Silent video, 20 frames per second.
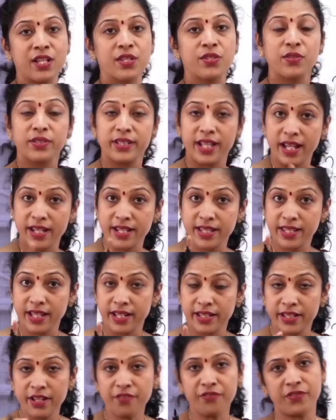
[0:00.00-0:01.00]
So there is
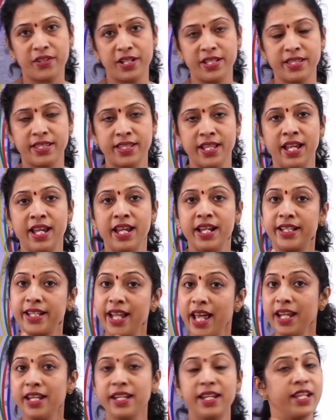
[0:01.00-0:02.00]
a difference.
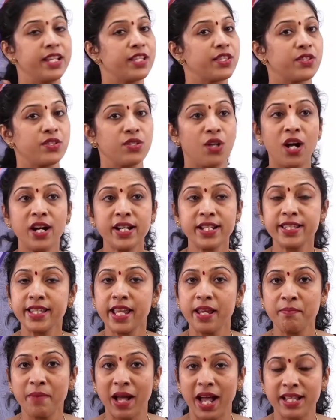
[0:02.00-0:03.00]
10 is not
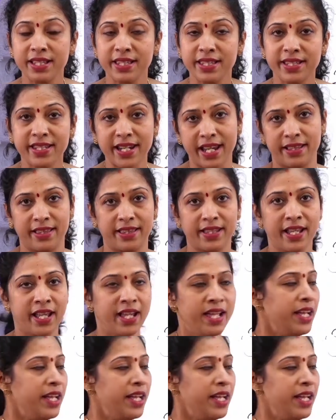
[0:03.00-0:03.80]
same as 10th.